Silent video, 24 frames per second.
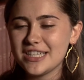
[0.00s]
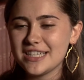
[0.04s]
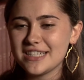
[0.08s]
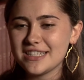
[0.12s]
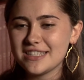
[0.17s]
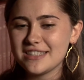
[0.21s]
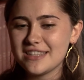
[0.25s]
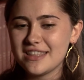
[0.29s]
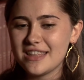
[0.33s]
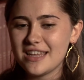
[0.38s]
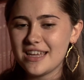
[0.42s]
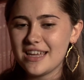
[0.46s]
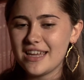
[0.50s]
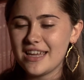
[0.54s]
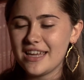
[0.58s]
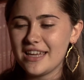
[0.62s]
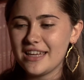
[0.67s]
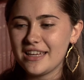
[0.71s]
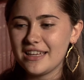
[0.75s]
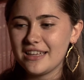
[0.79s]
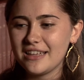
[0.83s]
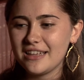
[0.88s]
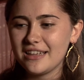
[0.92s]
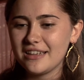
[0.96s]
is
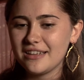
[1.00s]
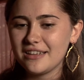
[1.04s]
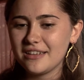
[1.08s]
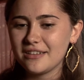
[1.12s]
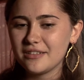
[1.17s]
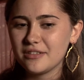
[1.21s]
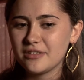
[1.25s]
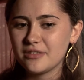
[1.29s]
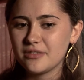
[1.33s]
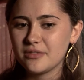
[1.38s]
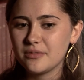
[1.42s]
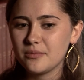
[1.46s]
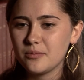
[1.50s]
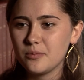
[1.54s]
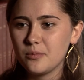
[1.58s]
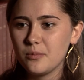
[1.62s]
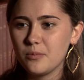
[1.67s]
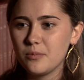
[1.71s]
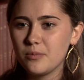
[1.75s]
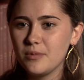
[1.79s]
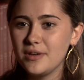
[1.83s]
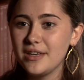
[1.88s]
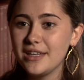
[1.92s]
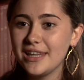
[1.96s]
the
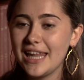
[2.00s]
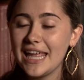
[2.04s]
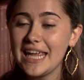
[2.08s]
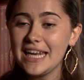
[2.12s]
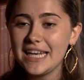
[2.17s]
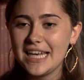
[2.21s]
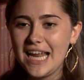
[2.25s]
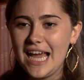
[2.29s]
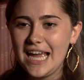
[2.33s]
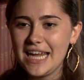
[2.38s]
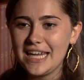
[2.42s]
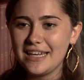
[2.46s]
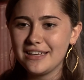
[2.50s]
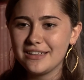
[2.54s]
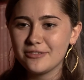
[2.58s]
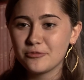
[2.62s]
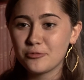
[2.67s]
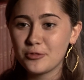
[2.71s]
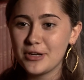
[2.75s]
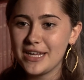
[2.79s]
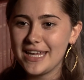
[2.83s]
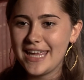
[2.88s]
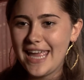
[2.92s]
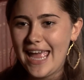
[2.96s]
late night
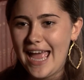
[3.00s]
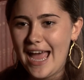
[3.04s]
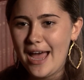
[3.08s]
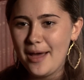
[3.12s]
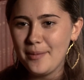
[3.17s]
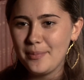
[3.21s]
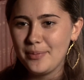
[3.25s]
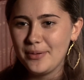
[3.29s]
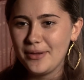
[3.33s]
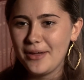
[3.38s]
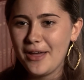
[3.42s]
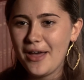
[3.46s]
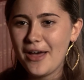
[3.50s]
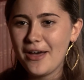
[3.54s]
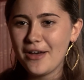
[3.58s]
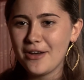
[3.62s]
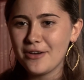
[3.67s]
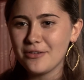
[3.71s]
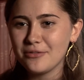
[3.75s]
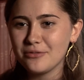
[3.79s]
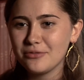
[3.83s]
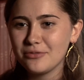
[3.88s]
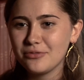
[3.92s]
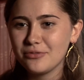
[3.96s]
recap
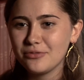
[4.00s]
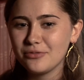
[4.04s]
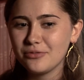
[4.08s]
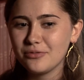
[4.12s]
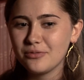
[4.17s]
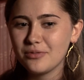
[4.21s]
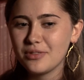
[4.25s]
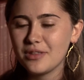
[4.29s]
of